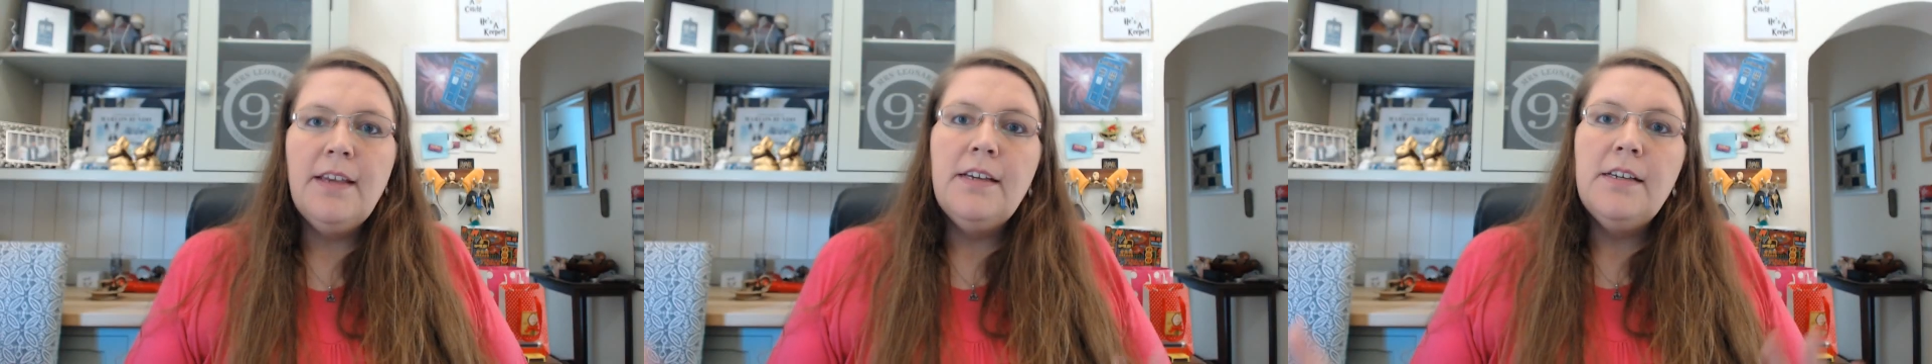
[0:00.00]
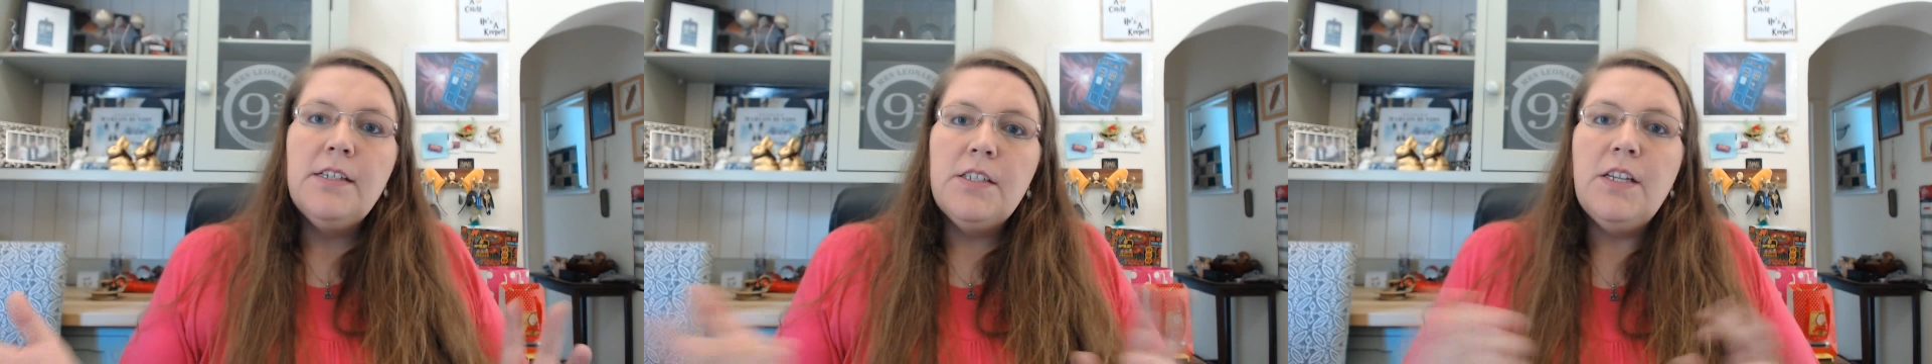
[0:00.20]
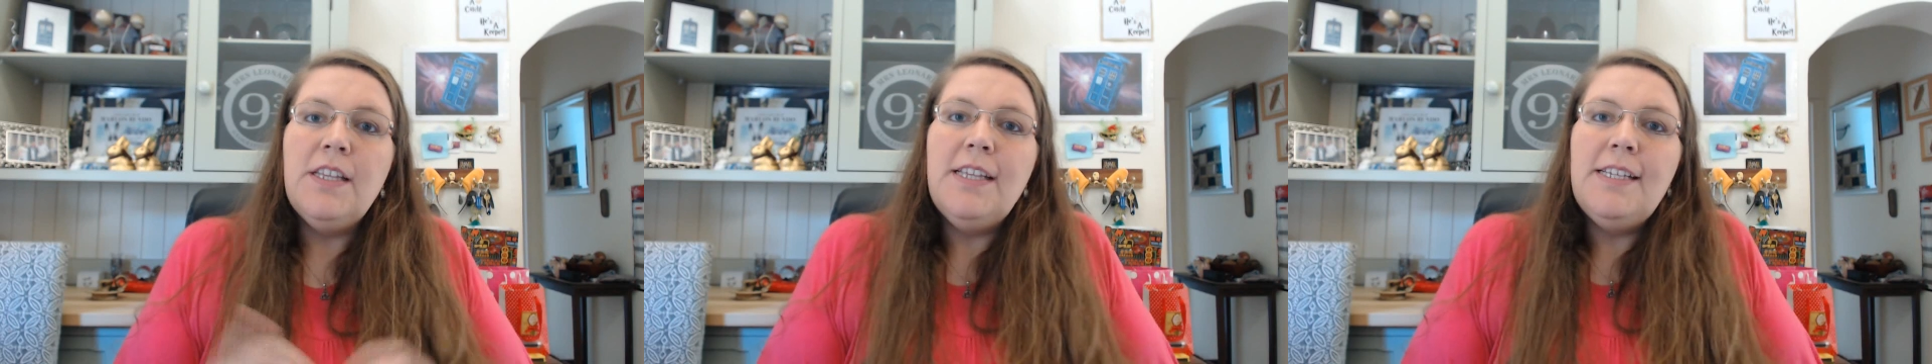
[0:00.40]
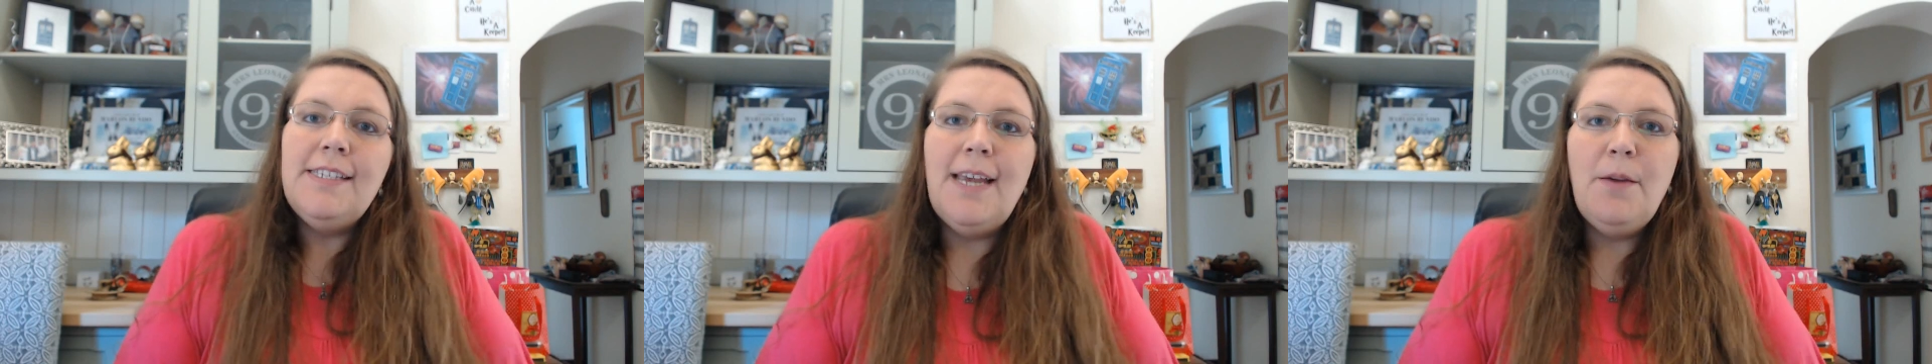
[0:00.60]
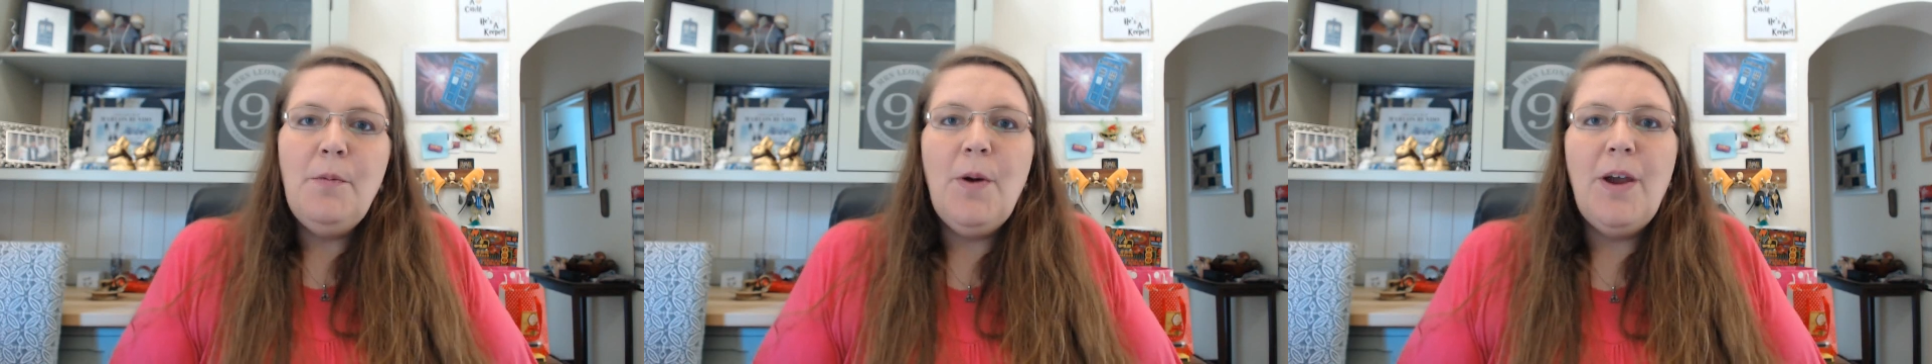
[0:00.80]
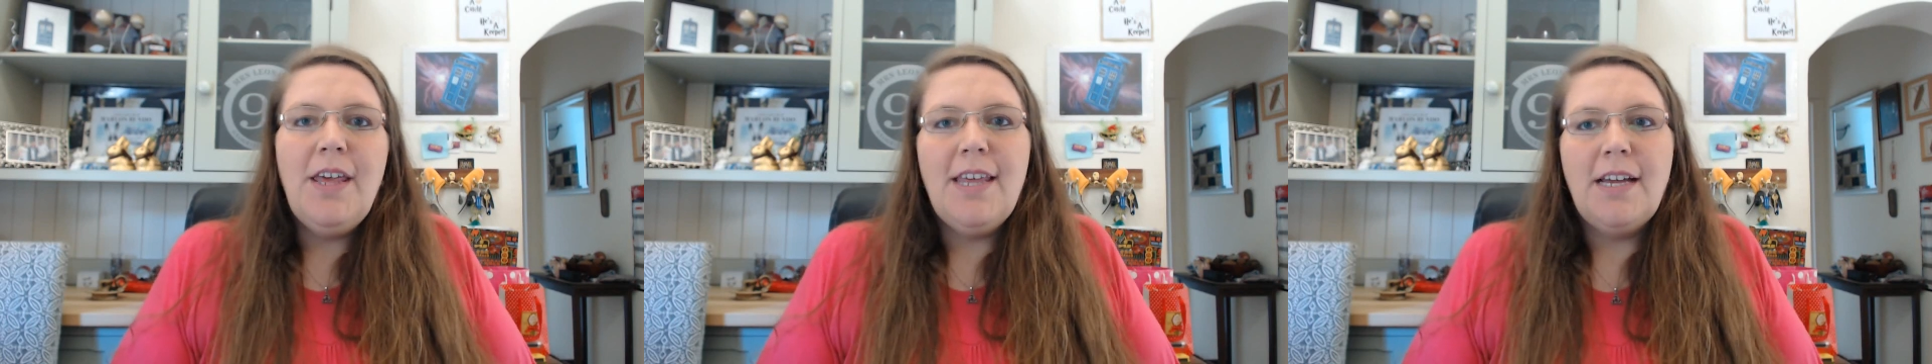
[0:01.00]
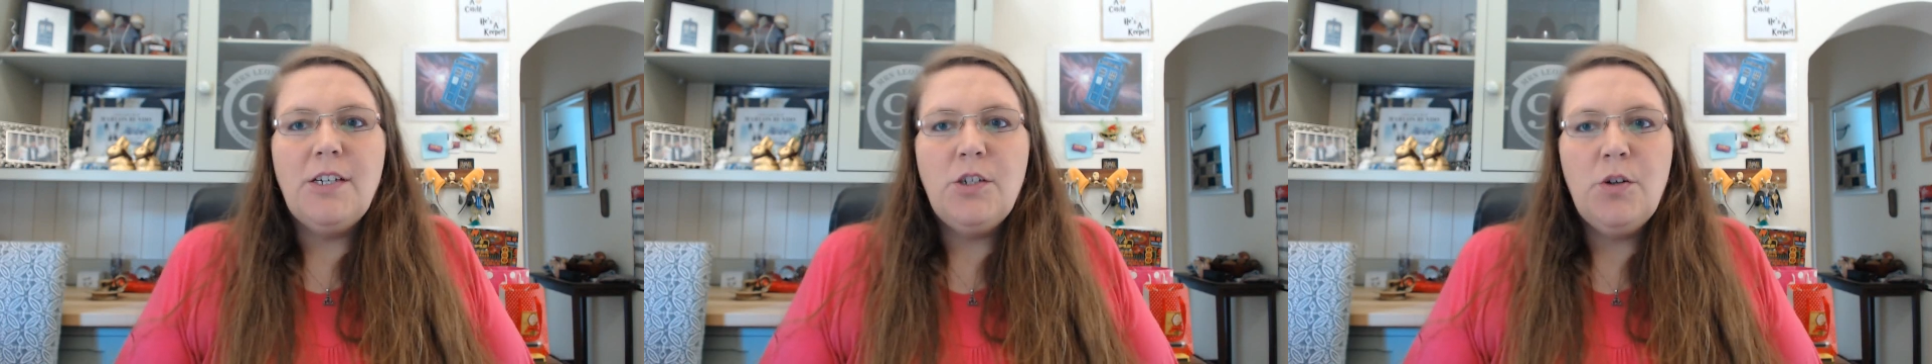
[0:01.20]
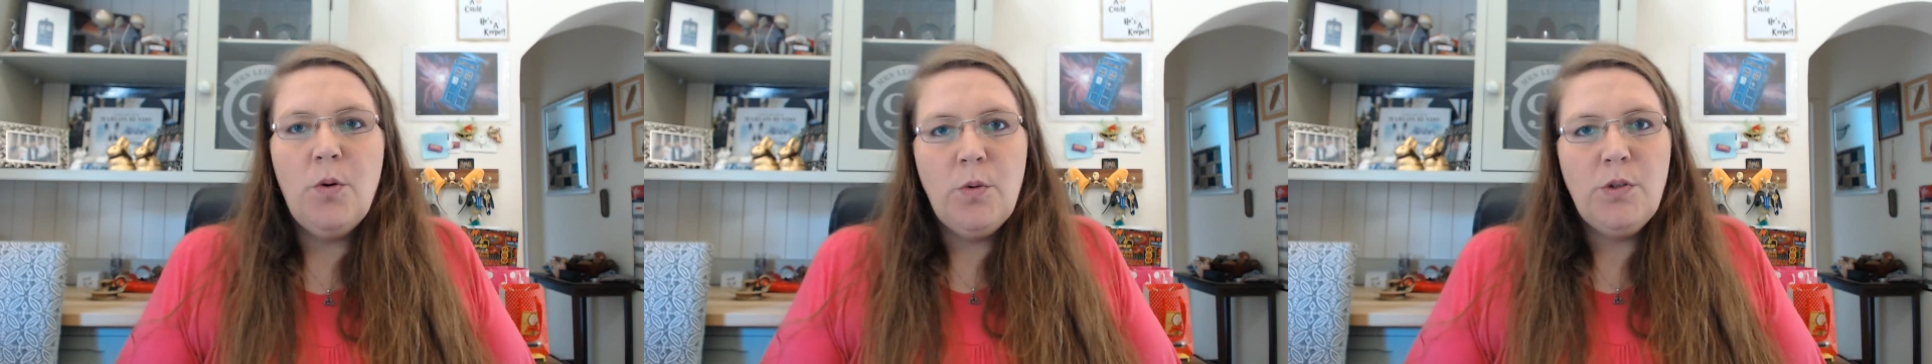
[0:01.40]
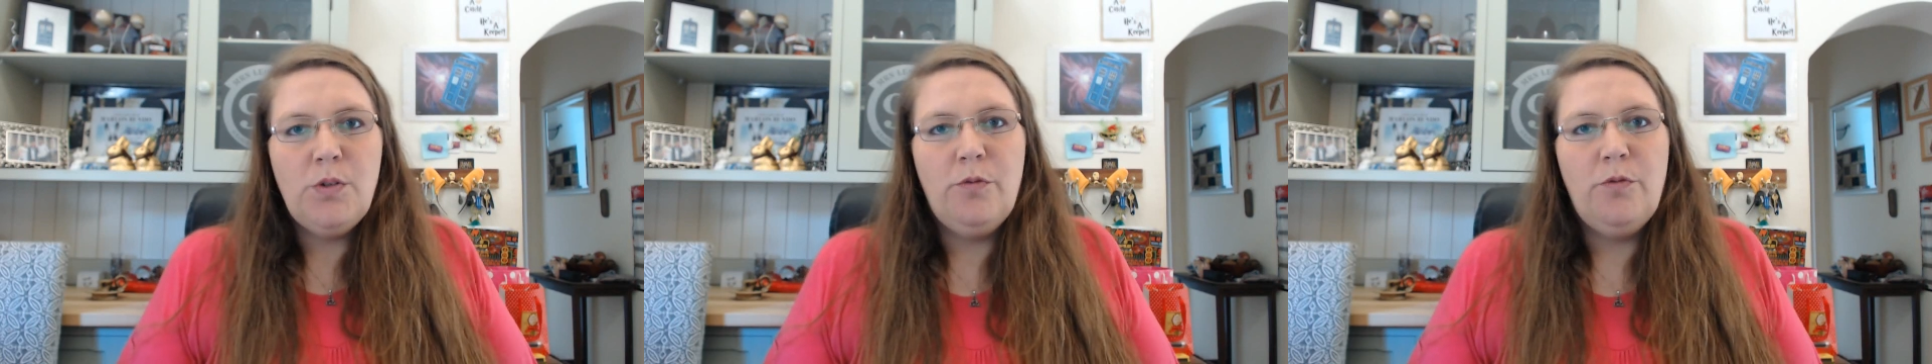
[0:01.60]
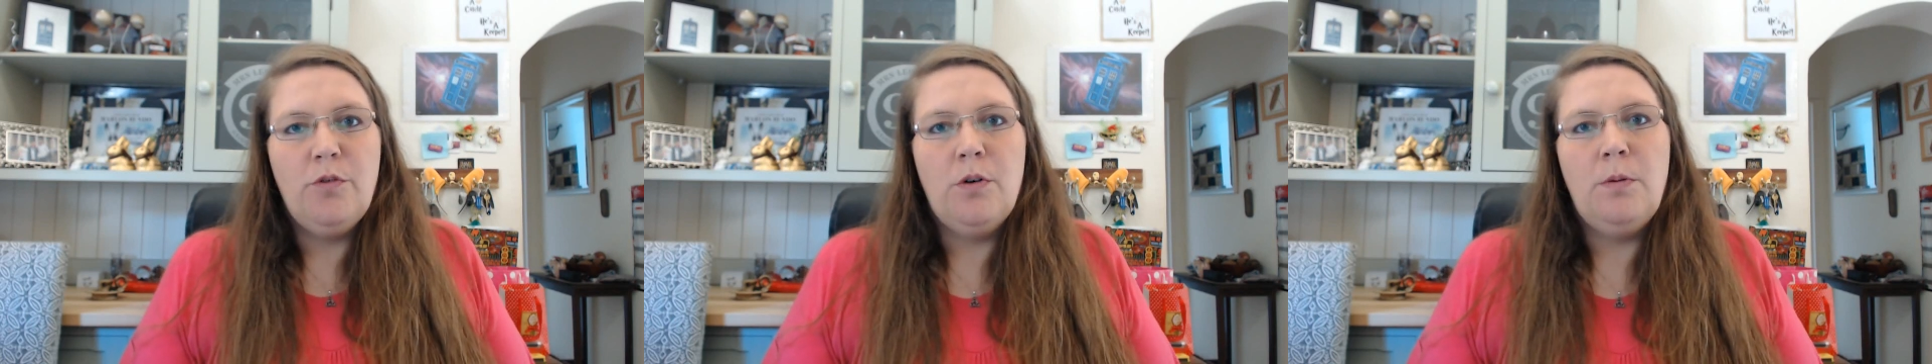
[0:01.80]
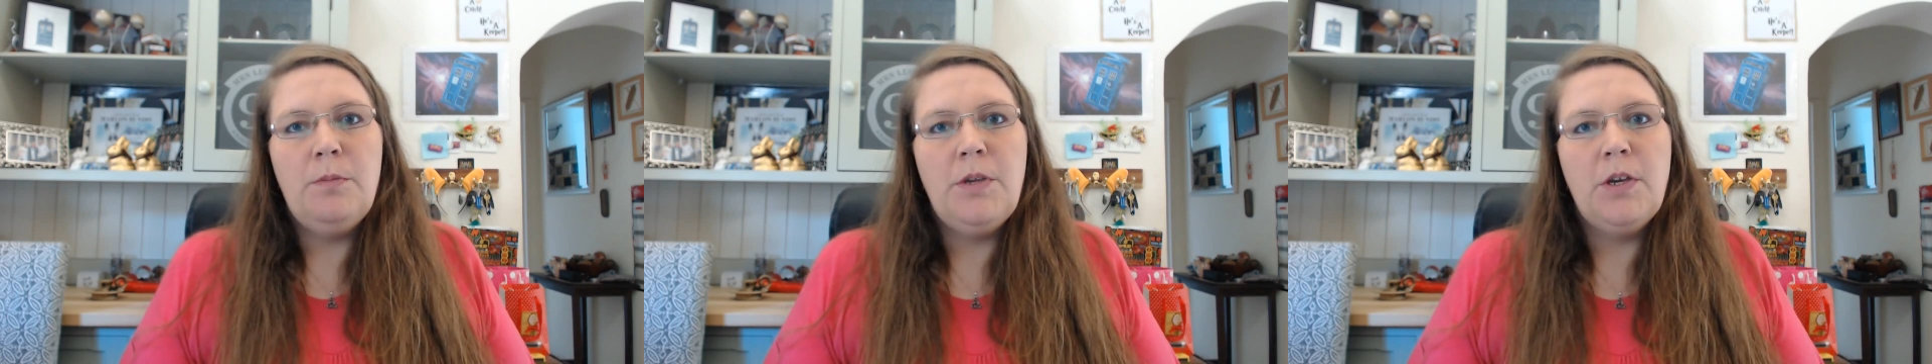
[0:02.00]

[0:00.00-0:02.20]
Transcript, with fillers: So in the same way that tors form,